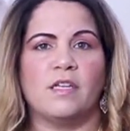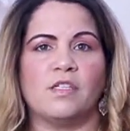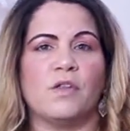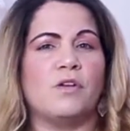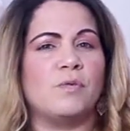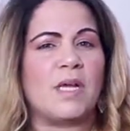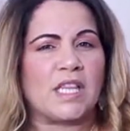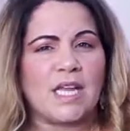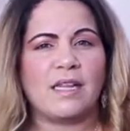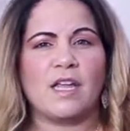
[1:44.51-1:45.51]
So there's
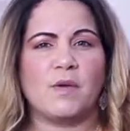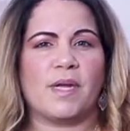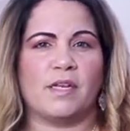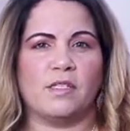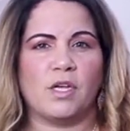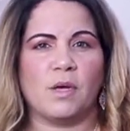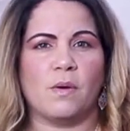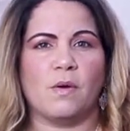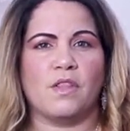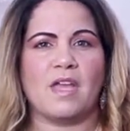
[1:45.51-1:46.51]
one thing that you can
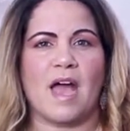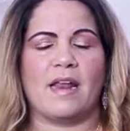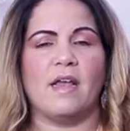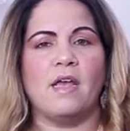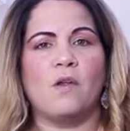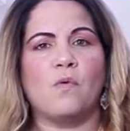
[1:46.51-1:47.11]
do that